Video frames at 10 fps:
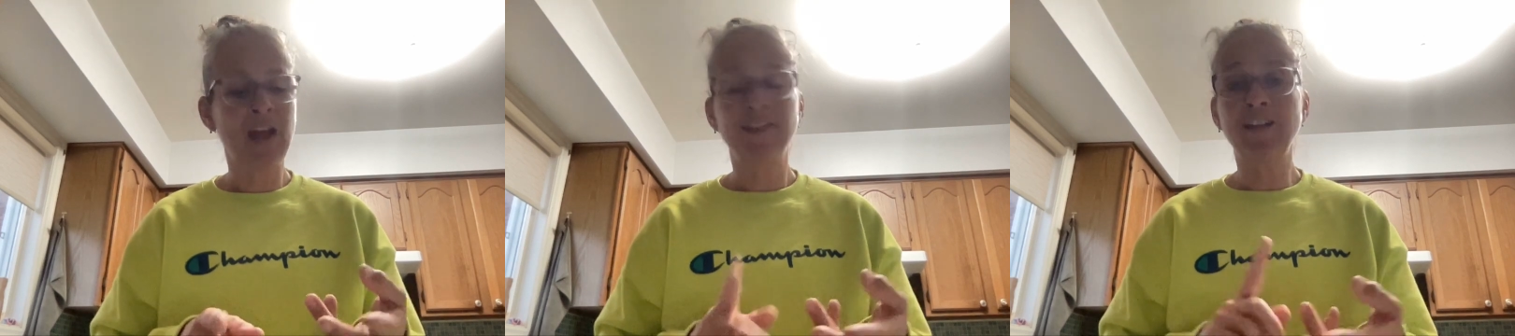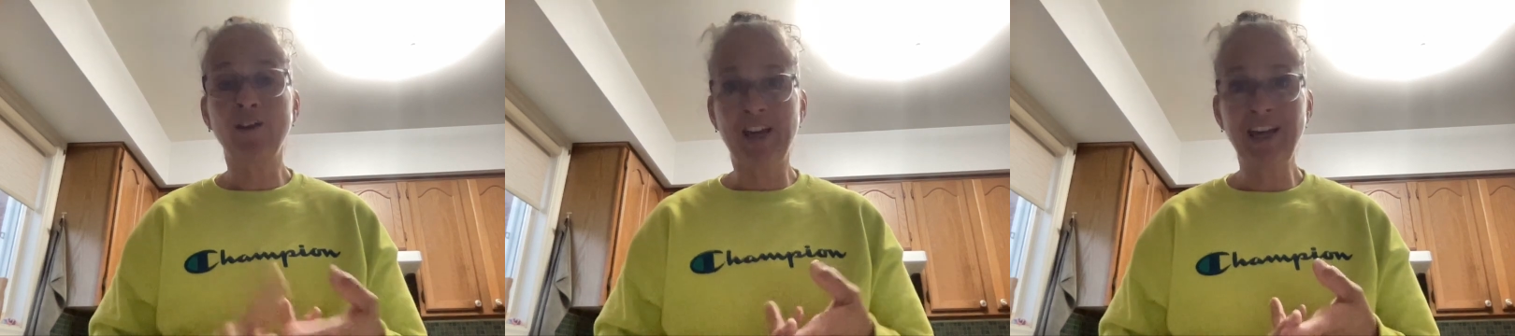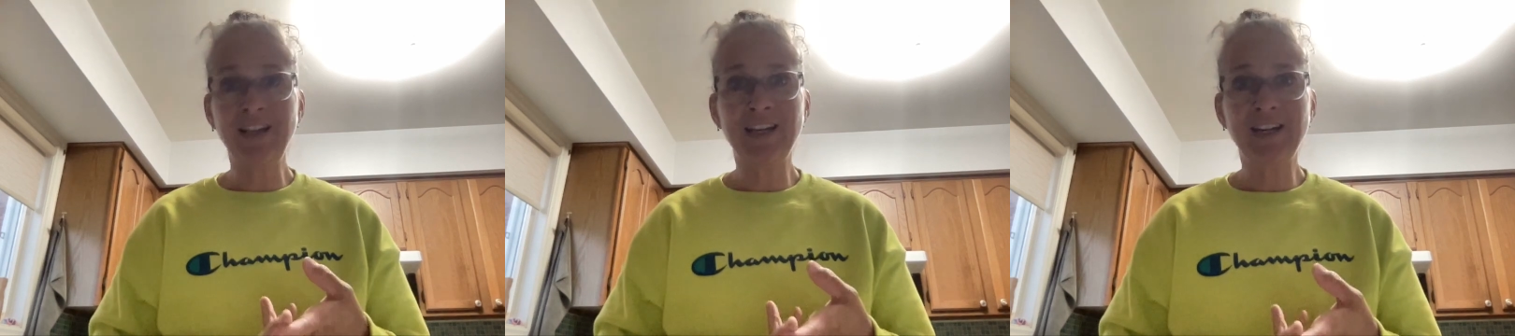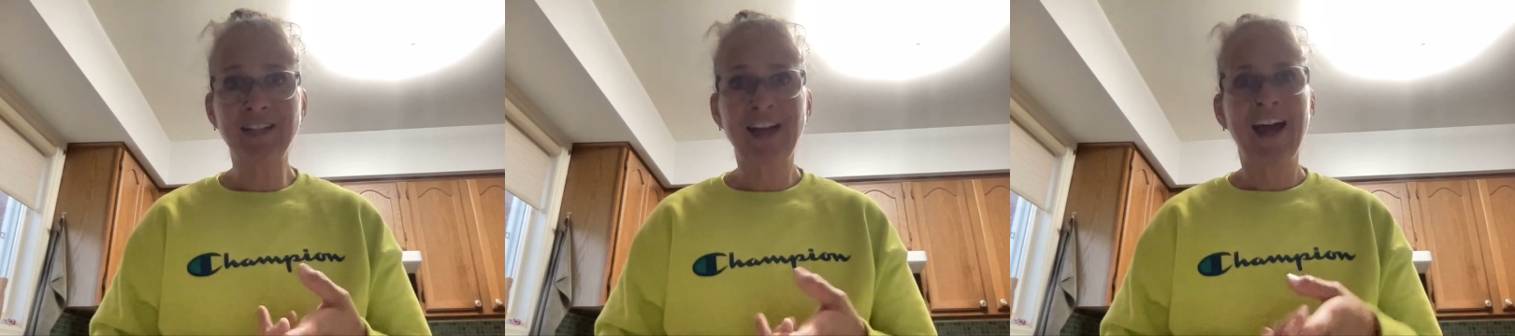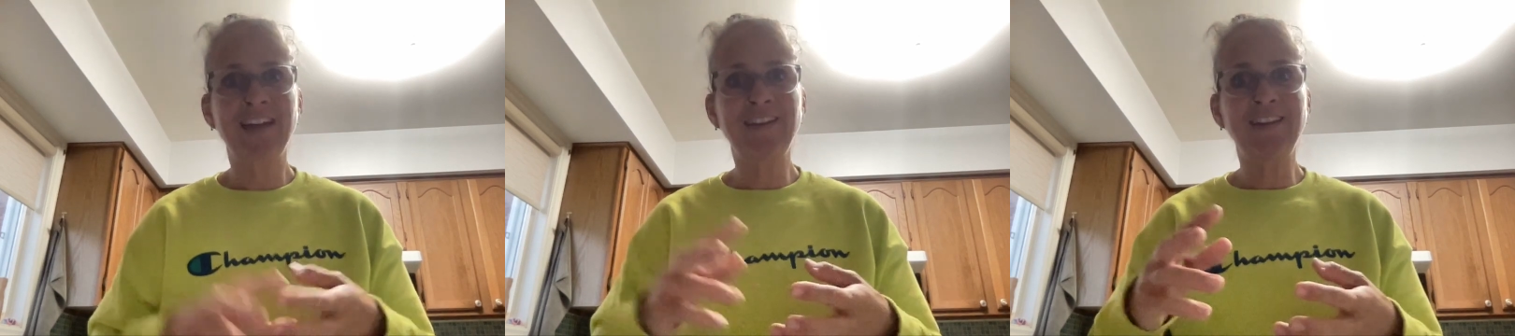They'll kill it
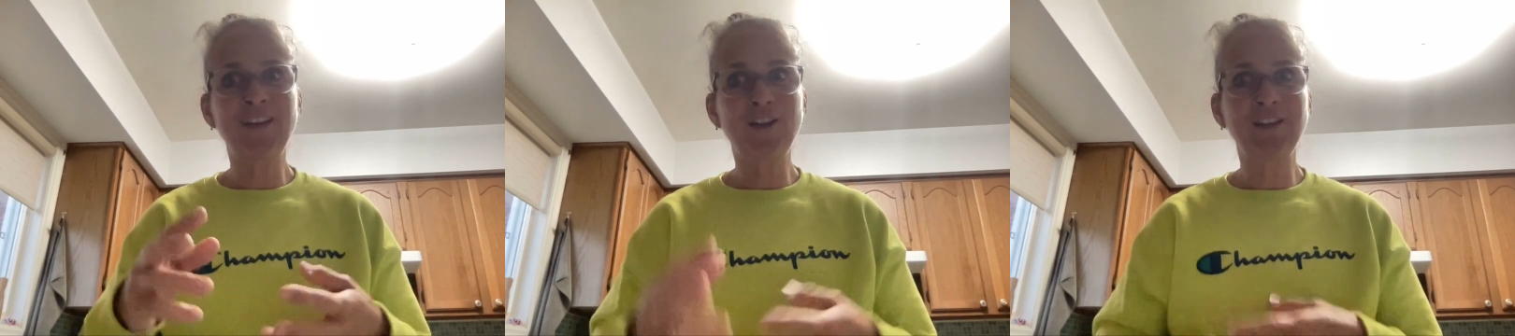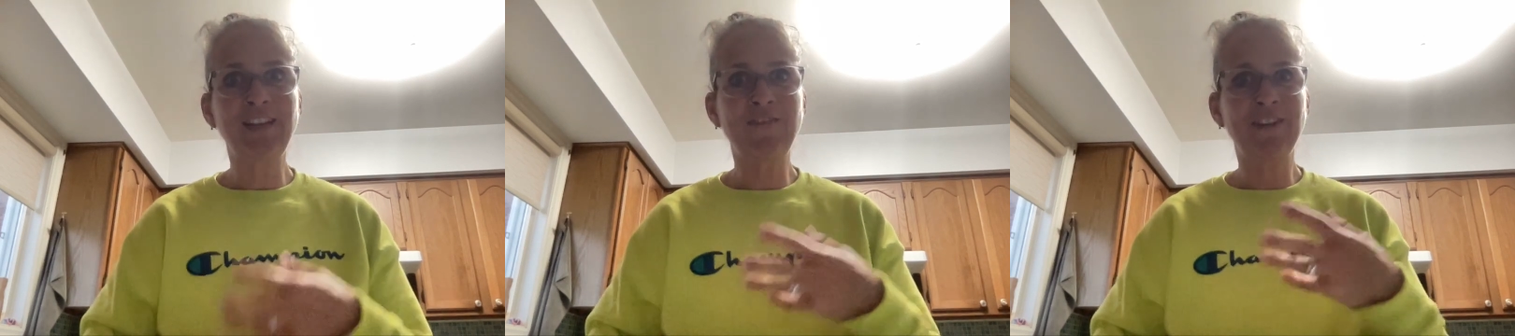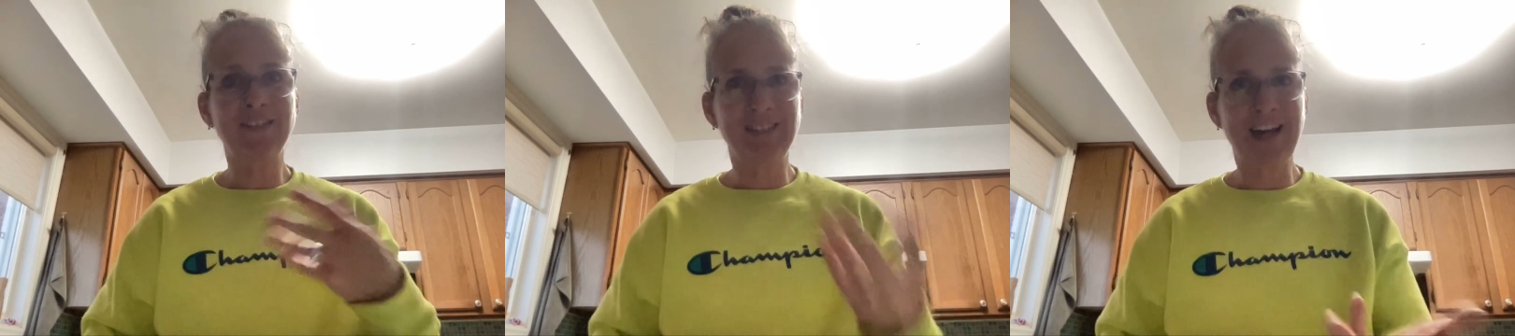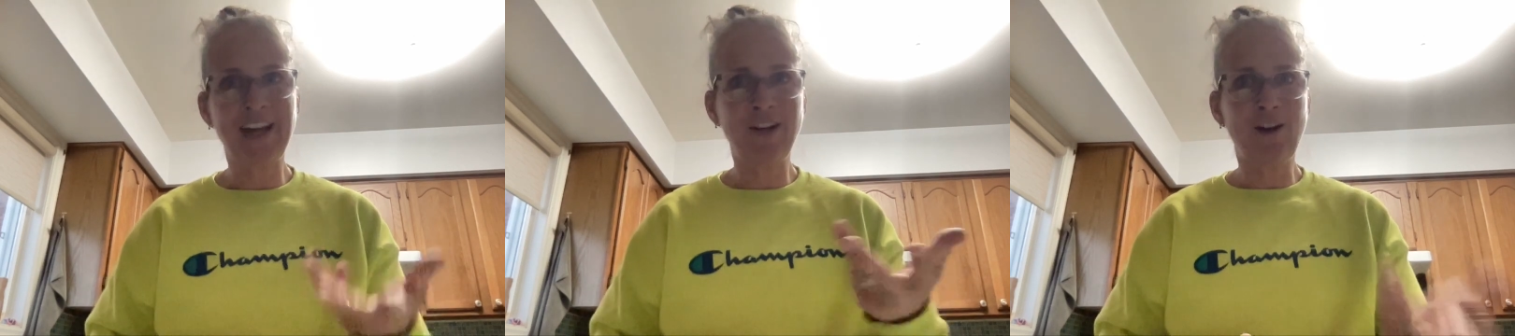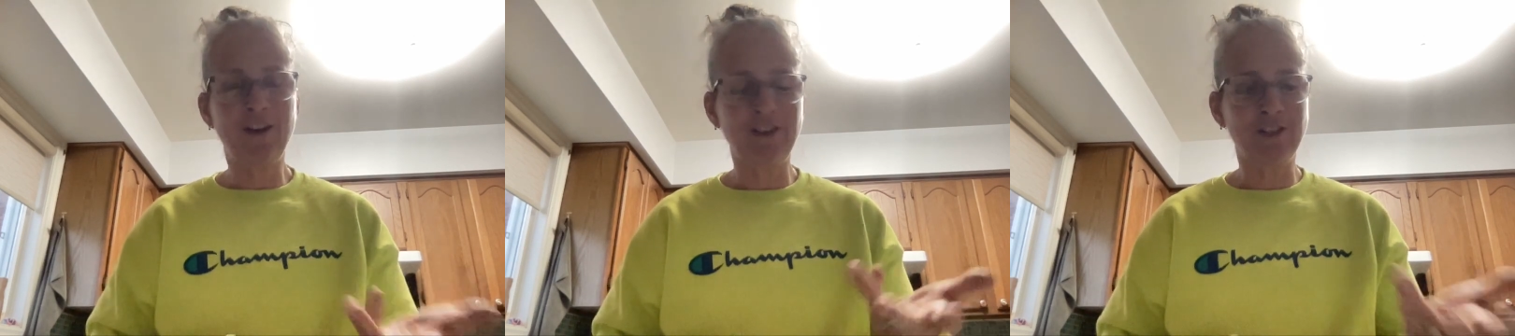and then they'll leave it dead
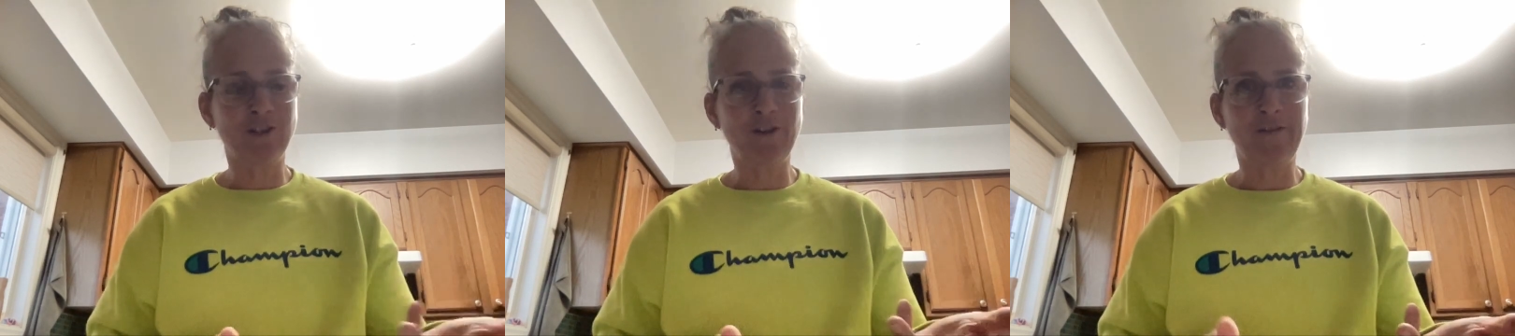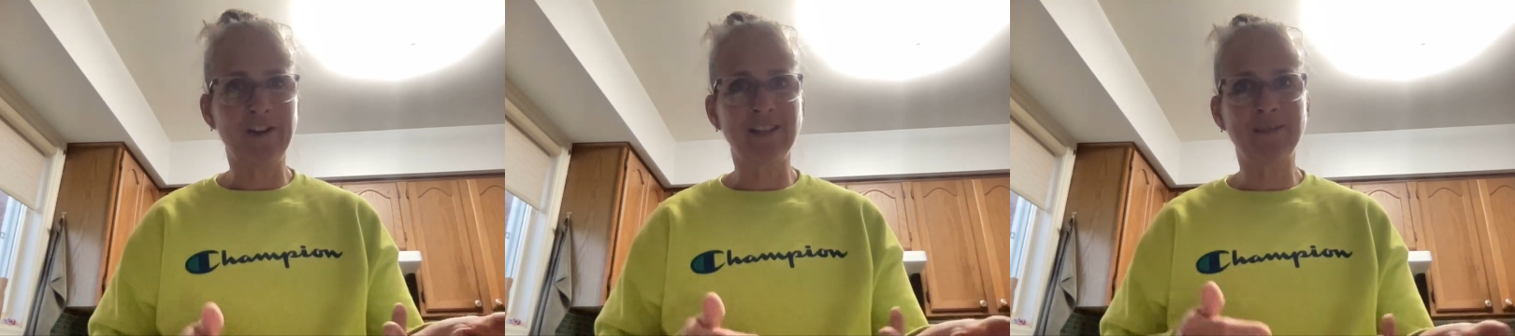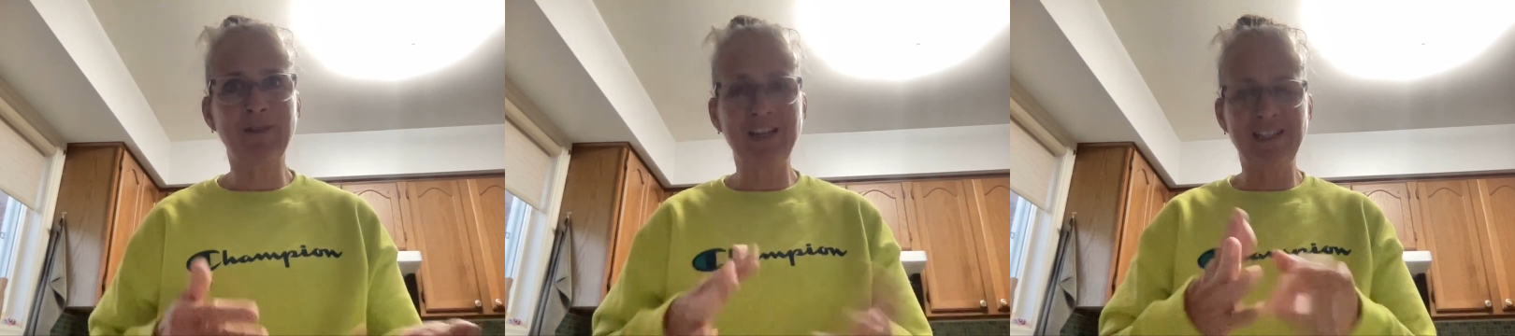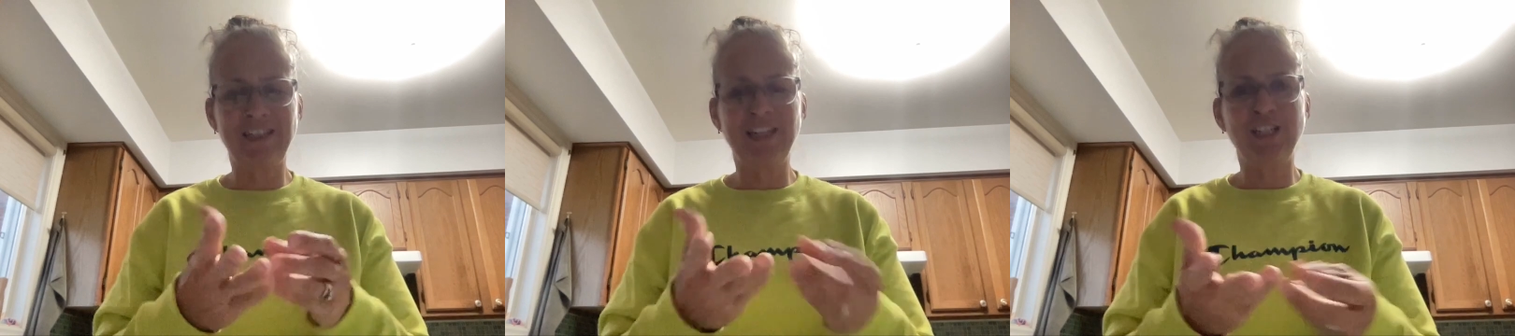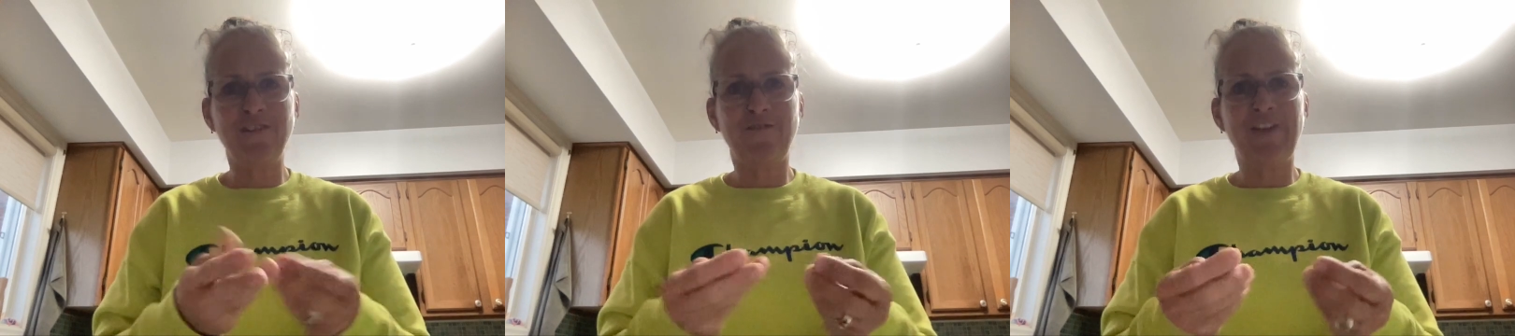on the surface because it's such
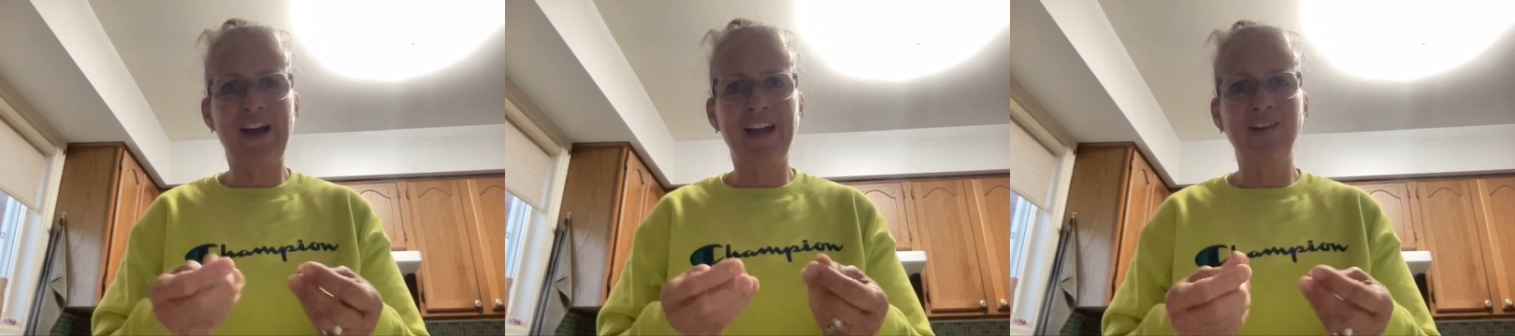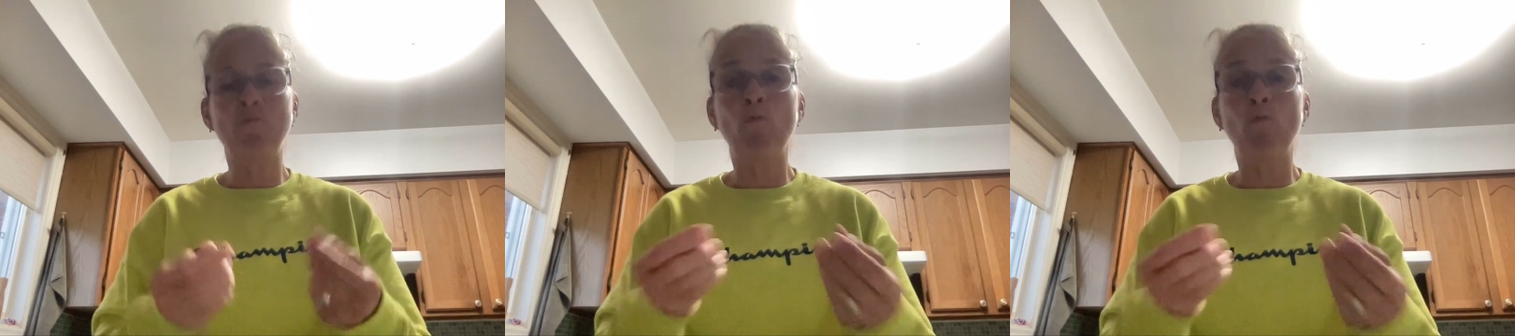a fine,